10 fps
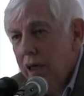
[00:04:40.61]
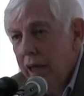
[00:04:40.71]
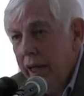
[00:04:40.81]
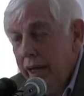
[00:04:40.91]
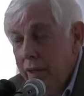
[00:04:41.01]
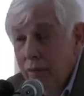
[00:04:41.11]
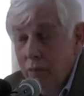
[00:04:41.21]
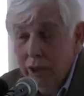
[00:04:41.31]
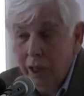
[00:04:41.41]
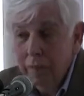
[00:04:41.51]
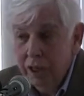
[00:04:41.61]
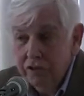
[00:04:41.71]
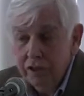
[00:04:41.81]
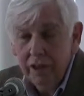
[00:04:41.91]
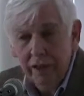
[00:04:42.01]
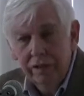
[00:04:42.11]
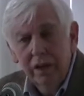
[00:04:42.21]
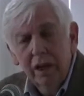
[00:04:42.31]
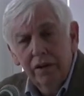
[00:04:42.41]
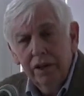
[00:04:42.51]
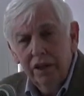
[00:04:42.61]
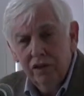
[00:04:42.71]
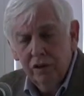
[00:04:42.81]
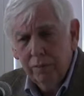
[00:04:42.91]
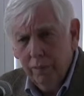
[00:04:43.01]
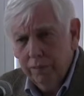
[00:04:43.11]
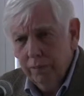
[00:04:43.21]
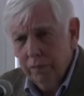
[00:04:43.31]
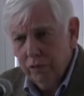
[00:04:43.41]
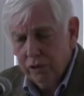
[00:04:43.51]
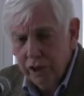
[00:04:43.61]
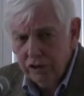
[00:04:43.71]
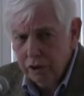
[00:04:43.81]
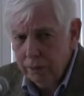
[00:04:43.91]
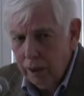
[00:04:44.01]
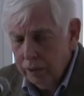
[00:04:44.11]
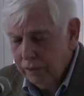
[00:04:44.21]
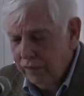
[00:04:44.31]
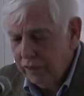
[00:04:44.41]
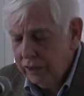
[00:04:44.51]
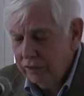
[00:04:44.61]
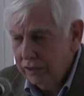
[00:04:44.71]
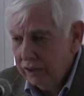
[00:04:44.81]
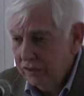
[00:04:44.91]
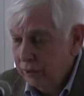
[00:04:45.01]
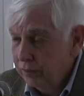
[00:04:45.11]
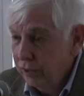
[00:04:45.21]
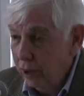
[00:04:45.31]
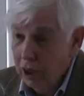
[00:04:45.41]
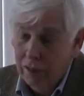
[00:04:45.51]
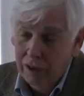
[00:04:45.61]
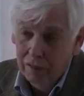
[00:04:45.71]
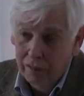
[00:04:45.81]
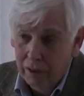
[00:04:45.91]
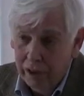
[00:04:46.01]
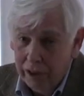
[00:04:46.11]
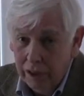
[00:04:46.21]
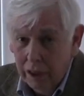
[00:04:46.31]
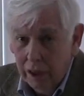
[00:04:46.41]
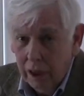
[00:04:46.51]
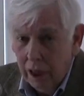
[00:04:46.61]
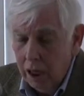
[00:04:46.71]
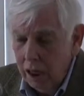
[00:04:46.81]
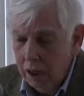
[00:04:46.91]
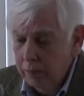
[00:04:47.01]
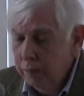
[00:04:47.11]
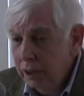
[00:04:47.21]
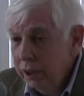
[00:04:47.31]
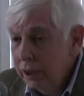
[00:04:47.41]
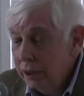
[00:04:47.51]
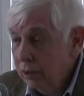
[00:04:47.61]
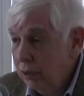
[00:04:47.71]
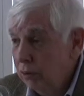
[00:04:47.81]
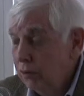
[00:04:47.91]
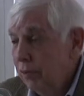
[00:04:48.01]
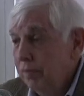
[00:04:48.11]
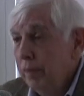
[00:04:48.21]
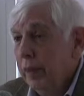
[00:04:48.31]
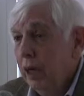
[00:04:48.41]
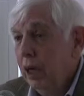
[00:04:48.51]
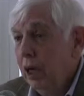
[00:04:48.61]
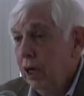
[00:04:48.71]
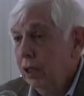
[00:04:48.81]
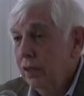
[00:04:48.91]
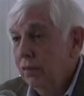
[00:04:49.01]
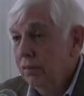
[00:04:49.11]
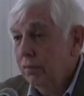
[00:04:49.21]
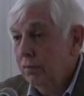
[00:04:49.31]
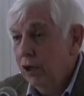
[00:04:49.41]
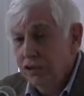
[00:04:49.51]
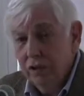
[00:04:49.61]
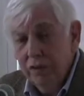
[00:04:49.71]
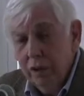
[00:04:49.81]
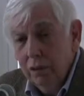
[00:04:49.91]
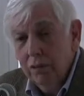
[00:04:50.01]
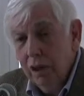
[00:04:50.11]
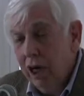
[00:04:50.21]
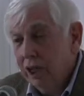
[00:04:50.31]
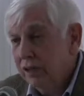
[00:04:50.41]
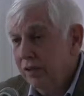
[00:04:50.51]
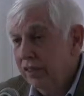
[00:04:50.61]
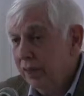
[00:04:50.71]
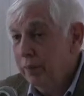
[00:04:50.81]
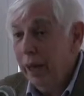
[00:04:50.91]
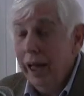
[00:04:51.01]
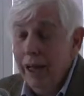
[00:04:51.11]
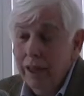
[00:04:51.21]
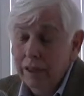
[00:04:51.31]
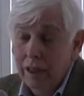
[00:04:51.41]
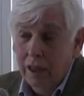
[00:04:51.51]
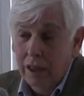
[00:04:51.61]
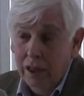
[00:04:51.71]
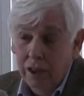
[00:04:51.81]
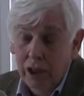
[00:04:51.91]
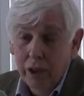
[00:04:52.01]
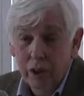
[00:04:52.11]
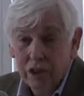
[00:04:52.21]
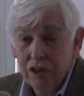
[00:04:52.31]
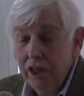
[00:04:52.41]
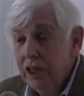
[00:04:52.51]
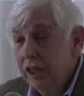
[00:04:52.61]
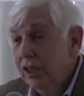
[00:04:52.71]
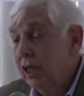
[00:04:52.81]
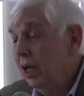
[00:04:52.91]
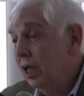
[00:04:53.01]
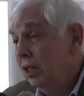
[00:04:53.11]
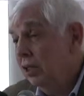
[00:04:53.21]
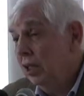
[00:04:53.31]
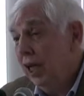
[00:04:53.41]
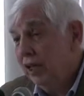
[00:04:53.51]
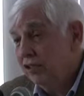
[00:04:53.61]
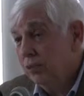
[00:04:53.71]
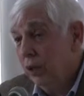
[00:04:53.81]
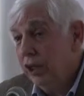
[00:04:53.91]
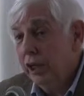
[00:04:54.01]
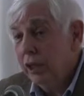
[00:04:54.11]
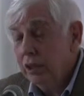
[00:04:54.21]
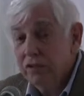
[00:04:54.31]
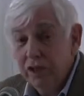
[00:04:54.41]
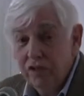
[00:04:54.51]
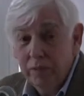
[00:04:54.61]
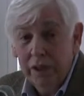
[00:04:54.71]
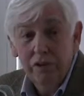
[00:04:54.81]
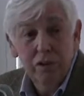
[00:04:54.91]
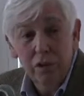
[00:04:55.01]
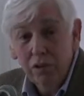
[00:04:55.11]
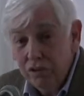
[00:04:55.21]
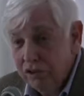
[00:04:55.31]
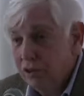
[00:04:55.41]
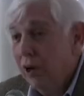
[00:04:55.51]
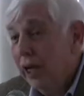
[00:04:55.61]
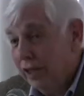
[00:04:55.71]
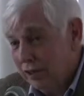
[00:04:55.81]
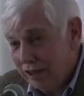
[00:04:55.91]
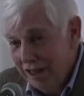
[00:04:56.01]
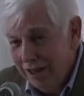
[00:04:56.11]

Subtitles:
And when I mention that these traditional public defense systems are very political, most of you can think back. In New York City, in the last 20 years, there's been 2 strikes